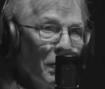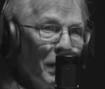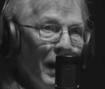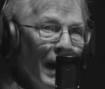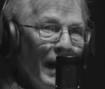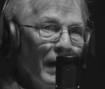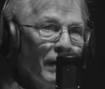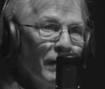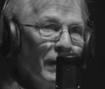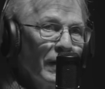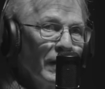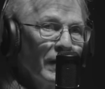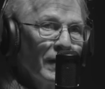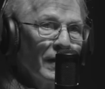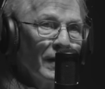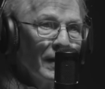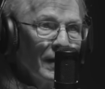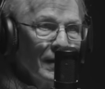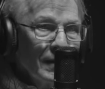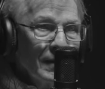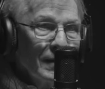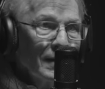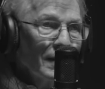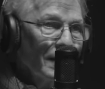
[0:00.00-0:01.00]
Pavan,
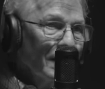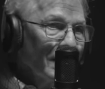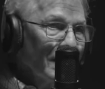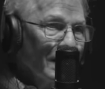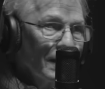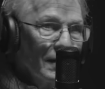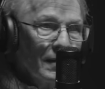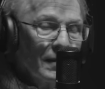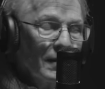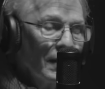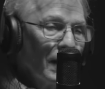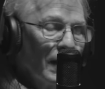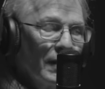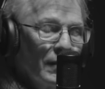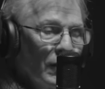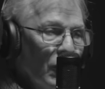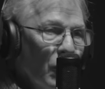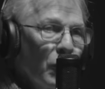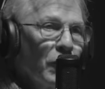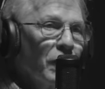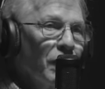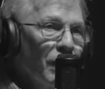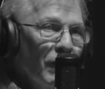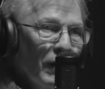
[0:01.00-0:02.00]
the
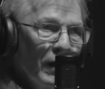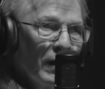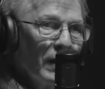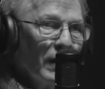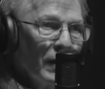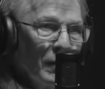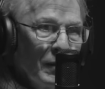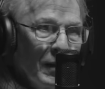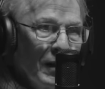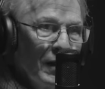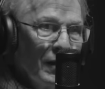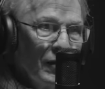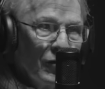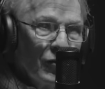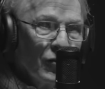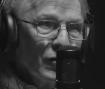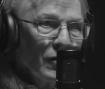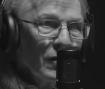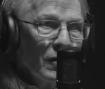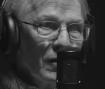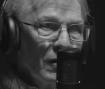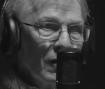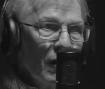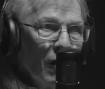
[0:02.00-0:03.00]
North Vietnamese
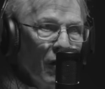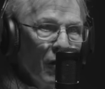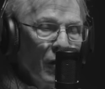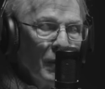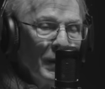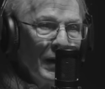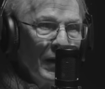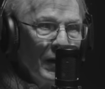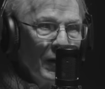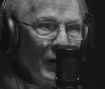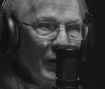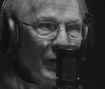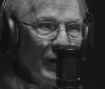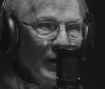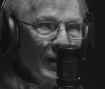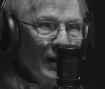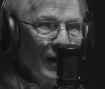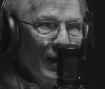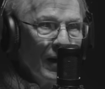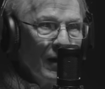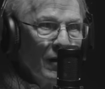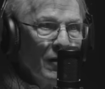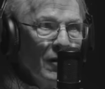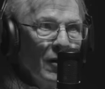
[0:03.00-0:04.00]
Army doing
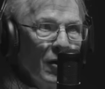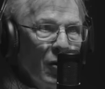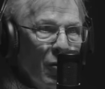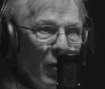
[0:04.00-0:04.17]
now?